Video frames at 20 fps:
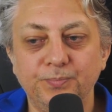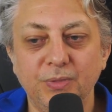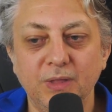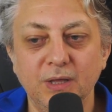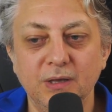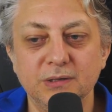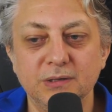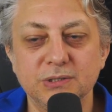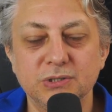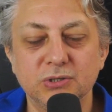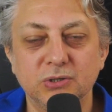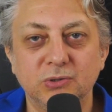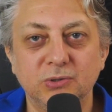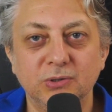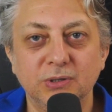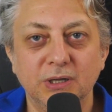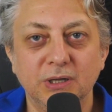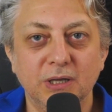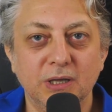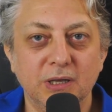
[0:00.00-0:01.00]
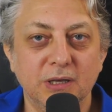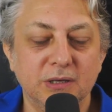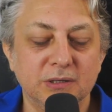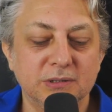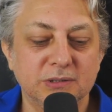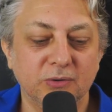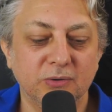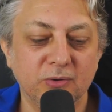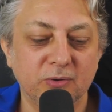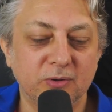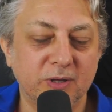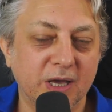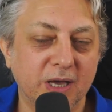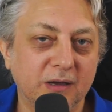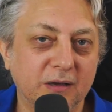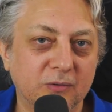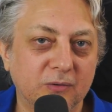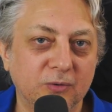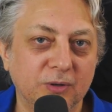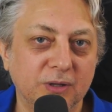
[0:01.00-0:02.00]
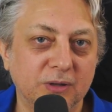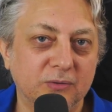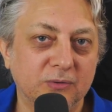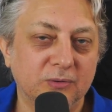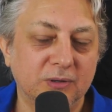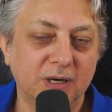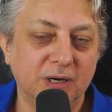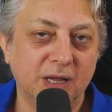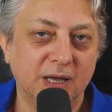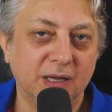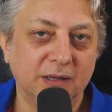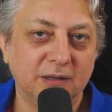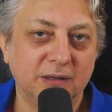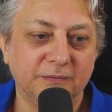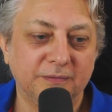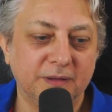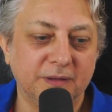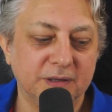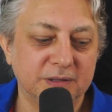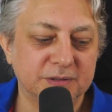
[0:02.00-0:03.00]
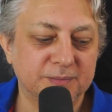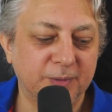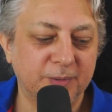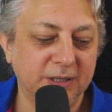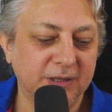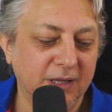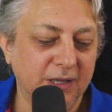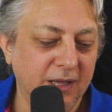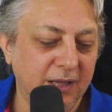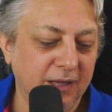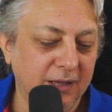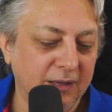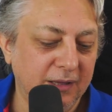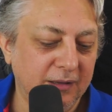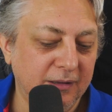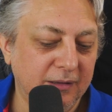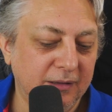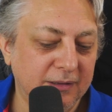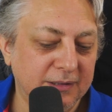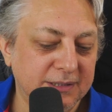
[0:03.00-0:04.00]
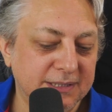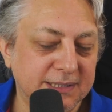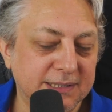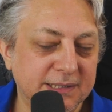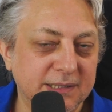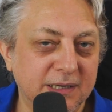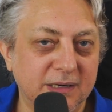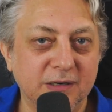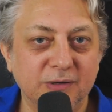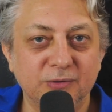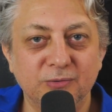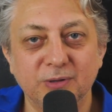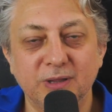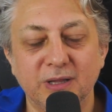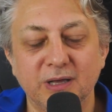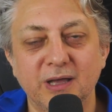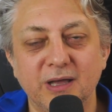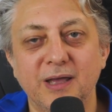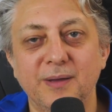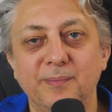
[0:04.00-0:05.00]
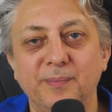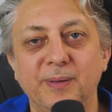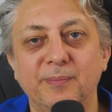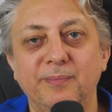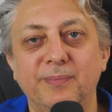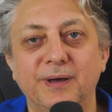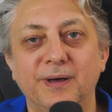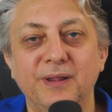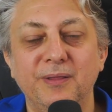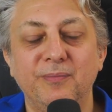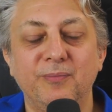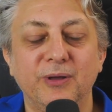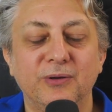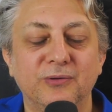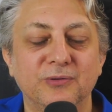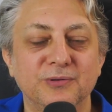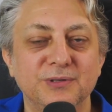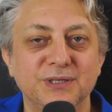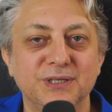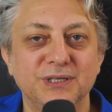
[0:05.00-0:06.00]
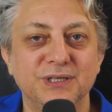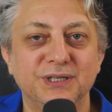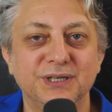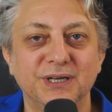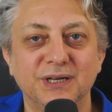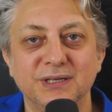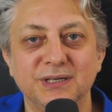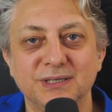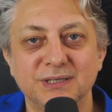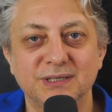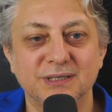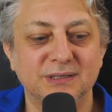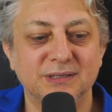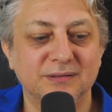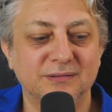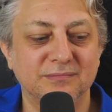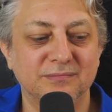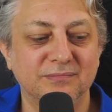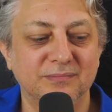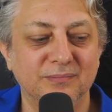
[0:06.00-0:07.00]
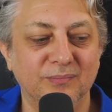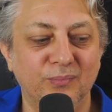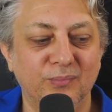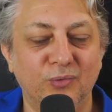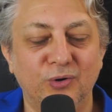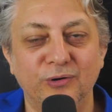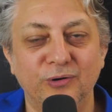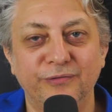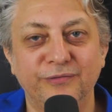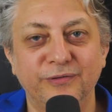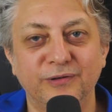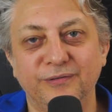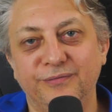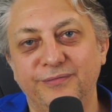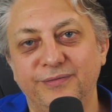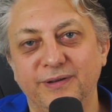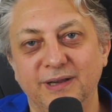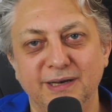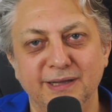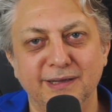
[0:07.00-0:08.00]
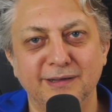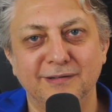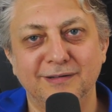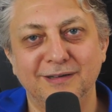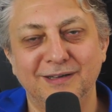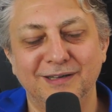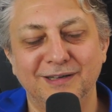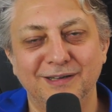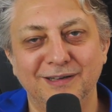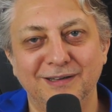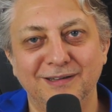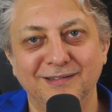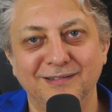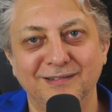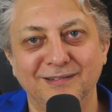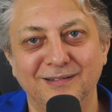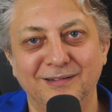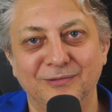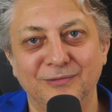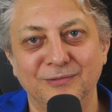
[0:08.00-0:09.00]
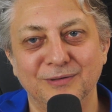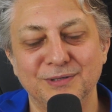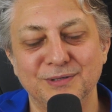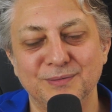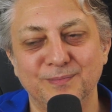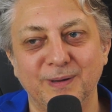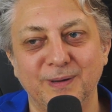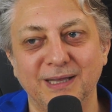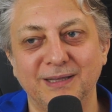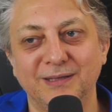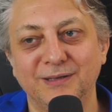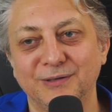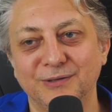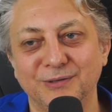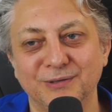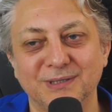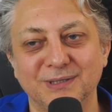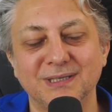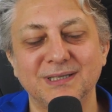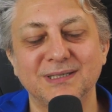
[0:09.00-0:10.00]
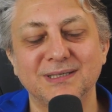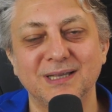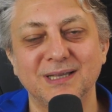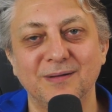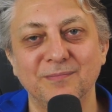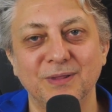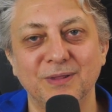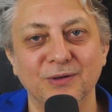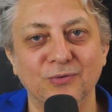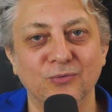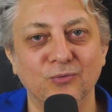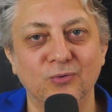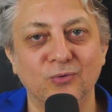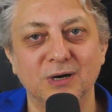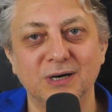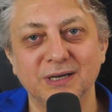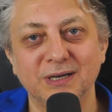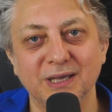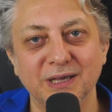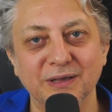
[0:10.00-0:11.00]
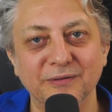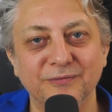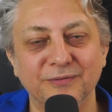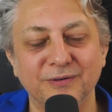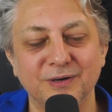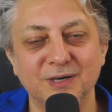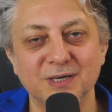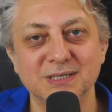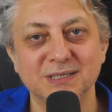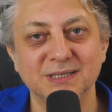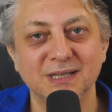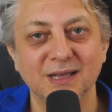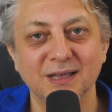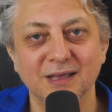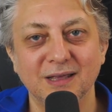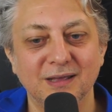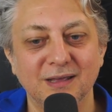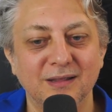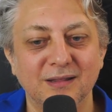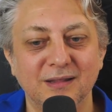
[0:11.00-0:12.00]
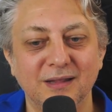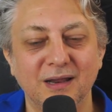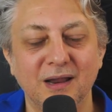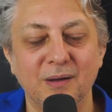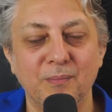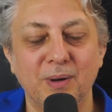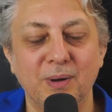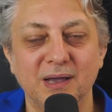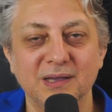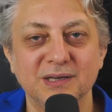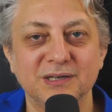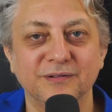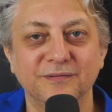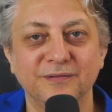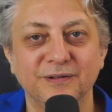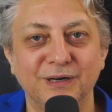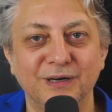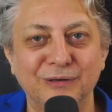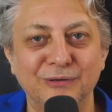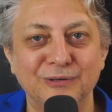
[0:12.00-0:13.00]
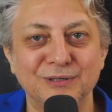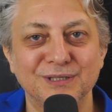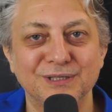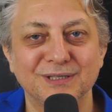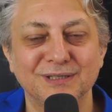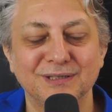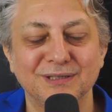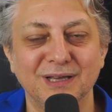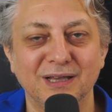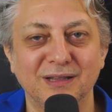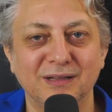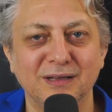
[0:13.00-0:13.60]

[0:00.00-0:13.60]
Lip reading: so on. So you can go into a lot of things, but start with the happy path because it's just more fulfilling. It's better to see something working first than a bunch of errors getting